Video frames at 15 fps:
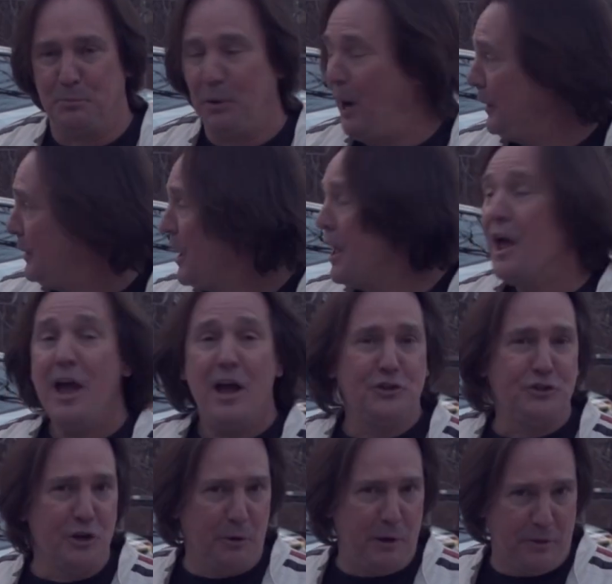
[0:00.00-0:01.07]
But
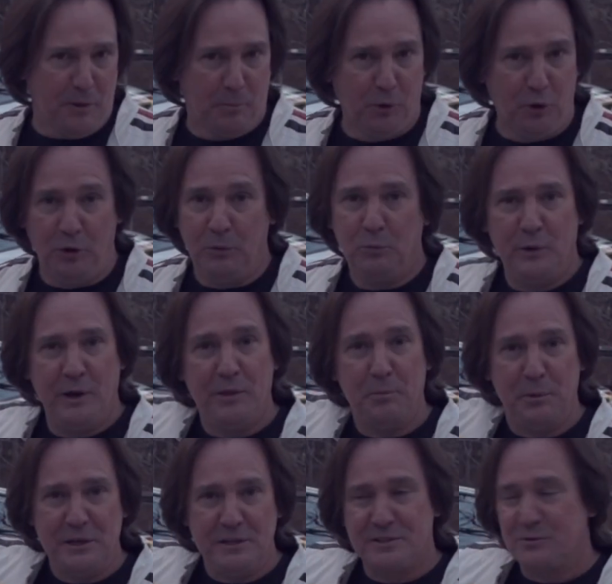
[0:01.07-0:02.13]
as you know, we have the bull, we have the
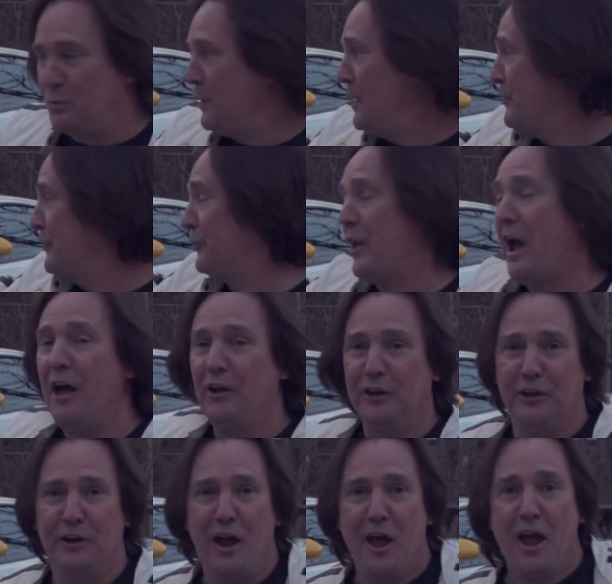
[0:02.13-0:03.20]
beast, we have the
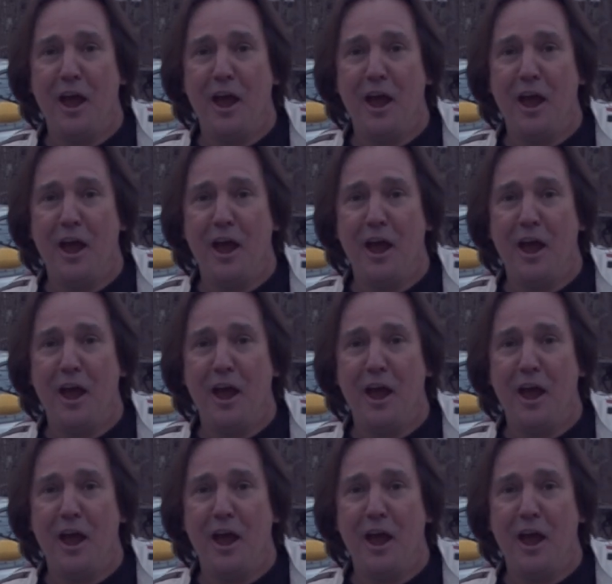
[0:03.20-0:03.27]
stallion,